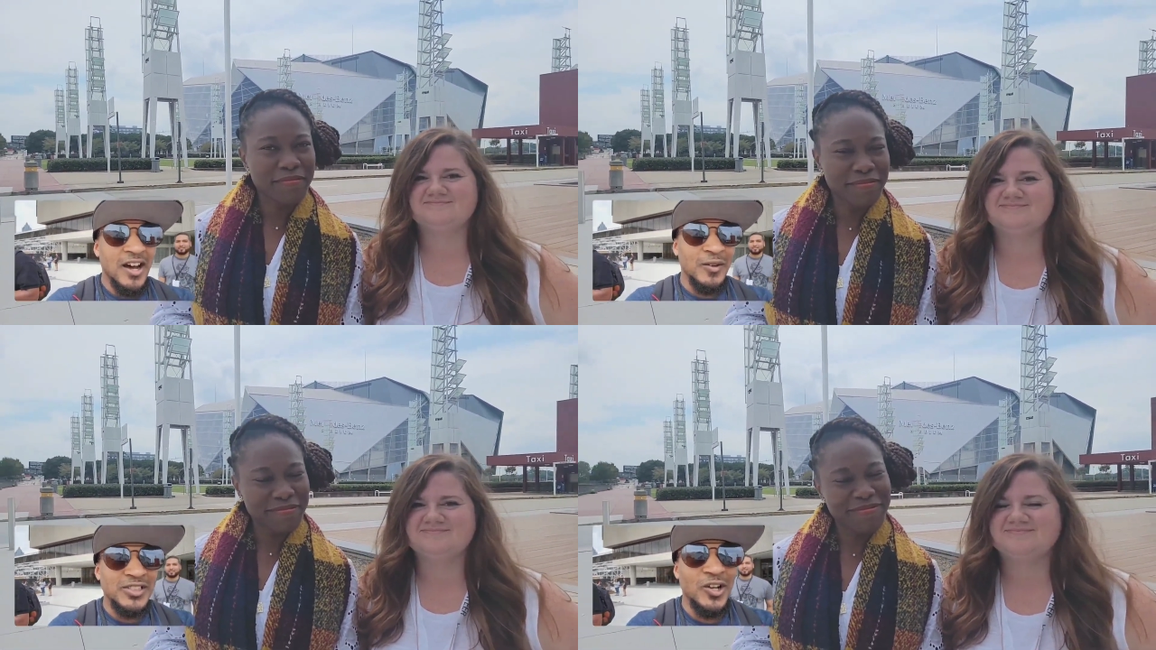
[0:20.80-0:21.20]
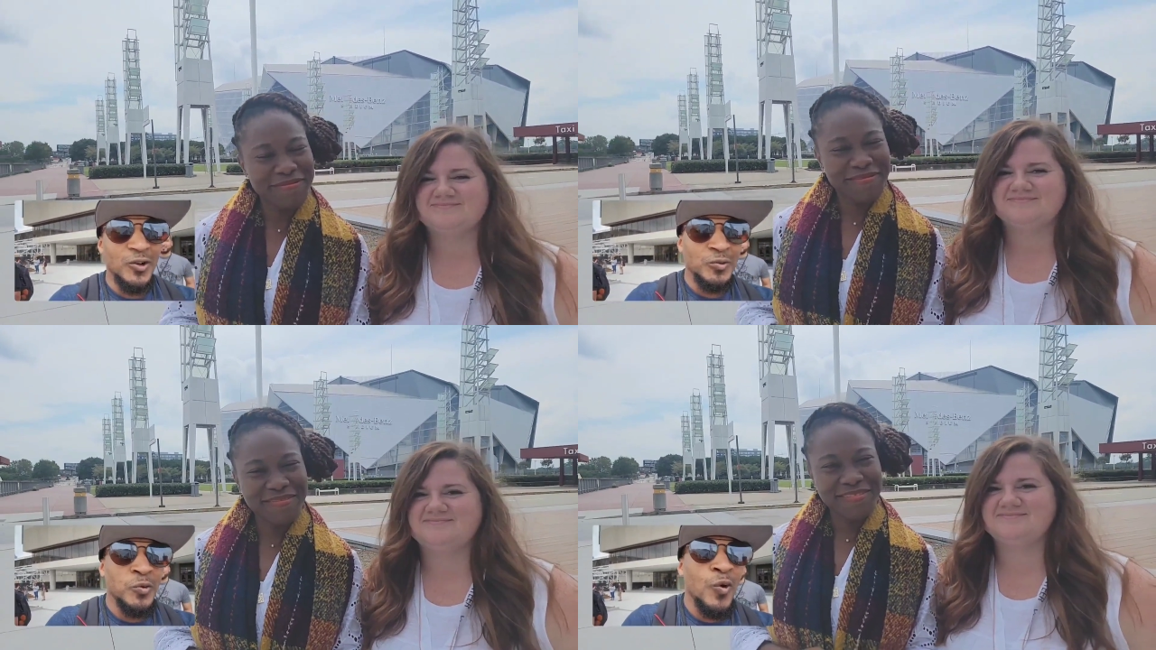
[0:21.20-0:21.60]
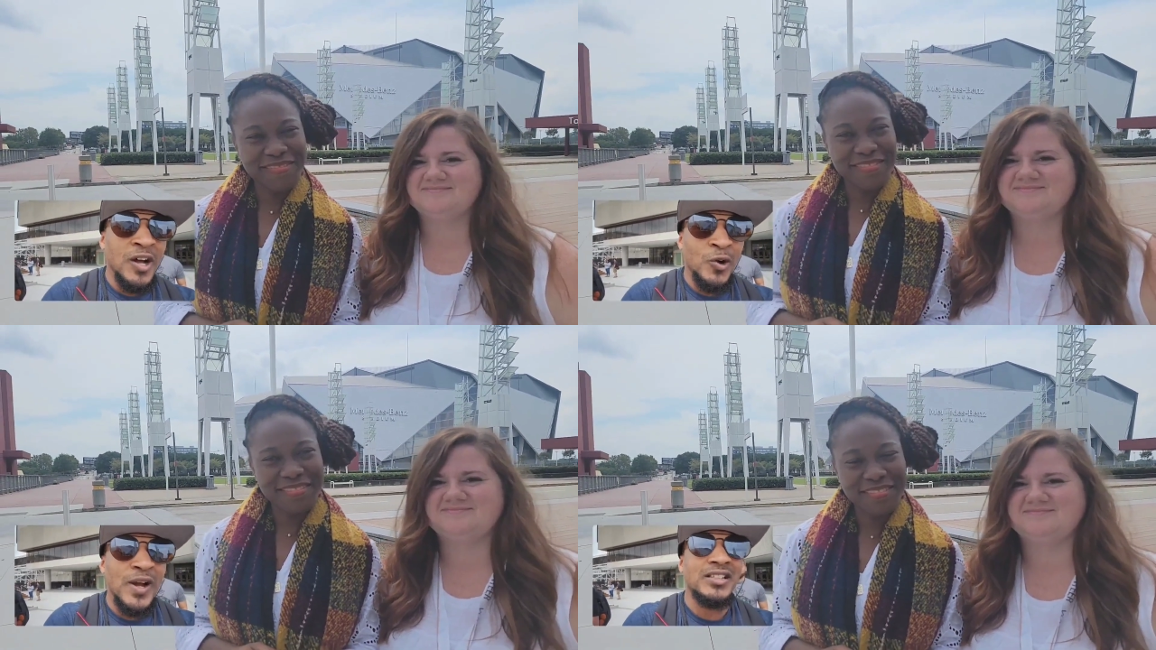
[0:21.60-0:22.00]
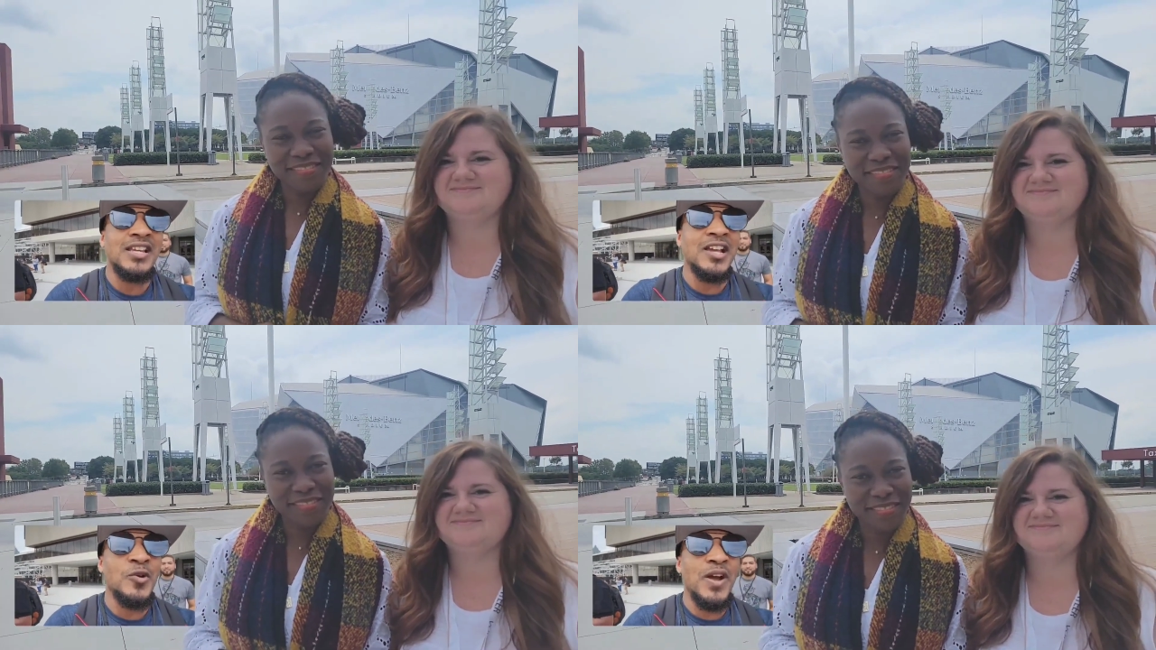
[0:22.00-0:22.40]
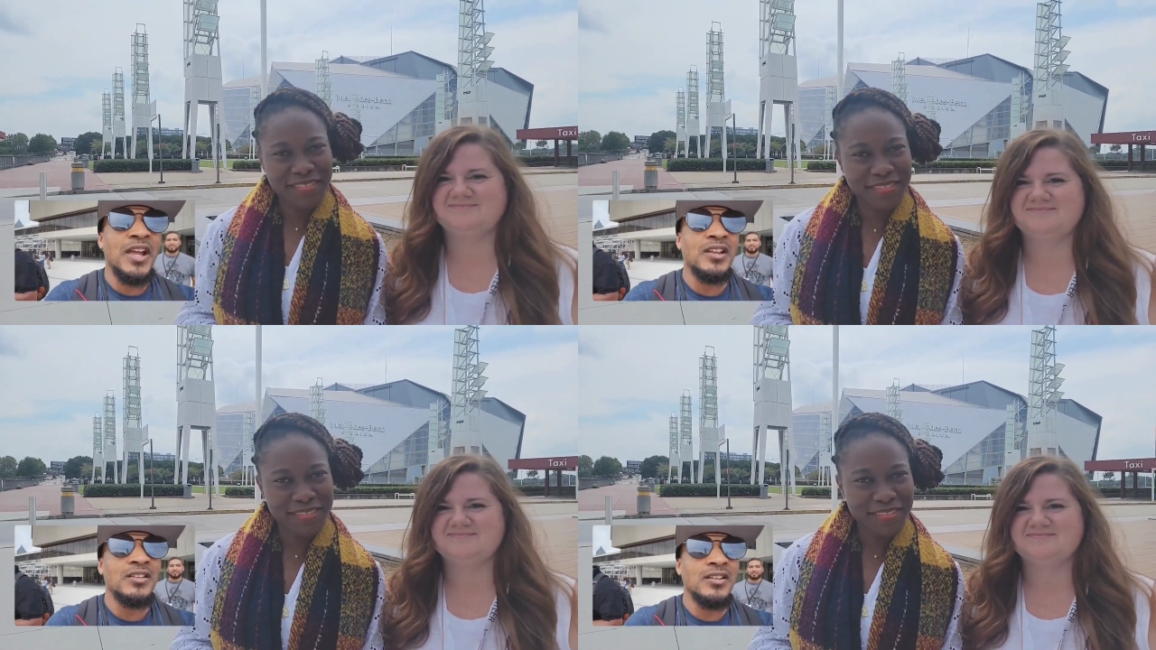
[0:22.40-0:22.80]
Speaker 1: Um, so, one quick
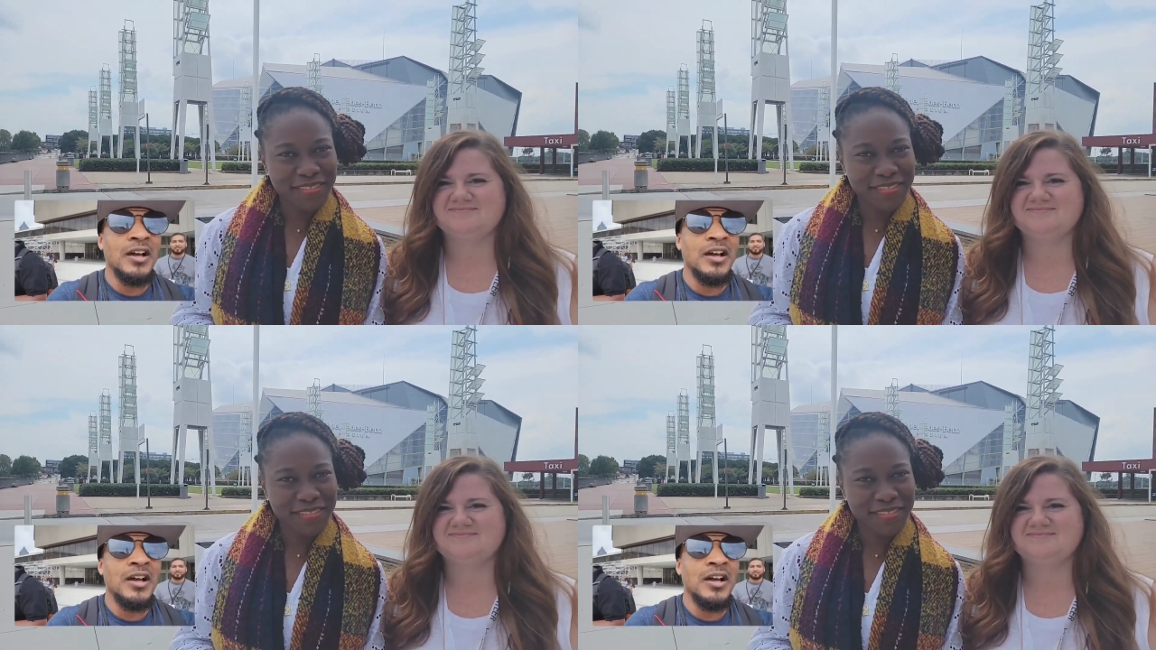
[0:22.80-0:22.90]
takeaway